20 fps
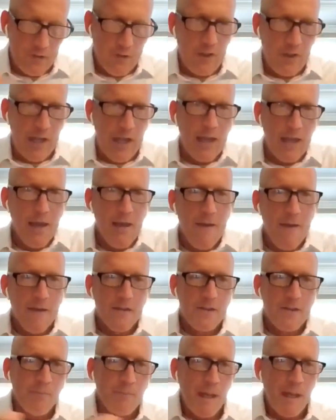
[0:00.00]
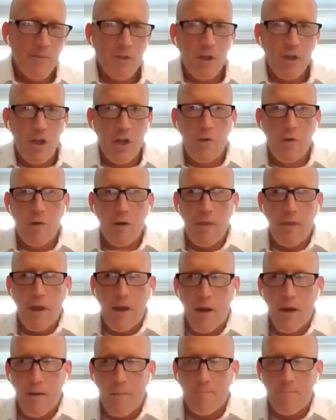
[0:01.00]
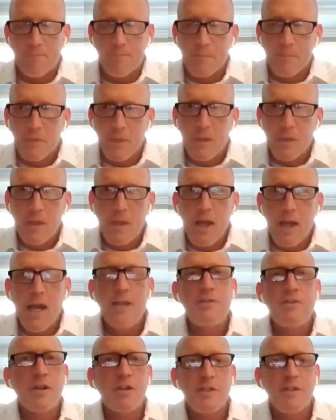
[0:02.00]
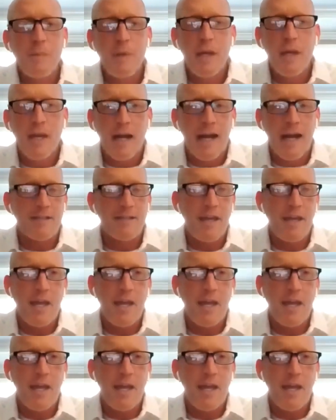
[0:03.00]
So like sometimes you're going to go in there, and generally speaking, I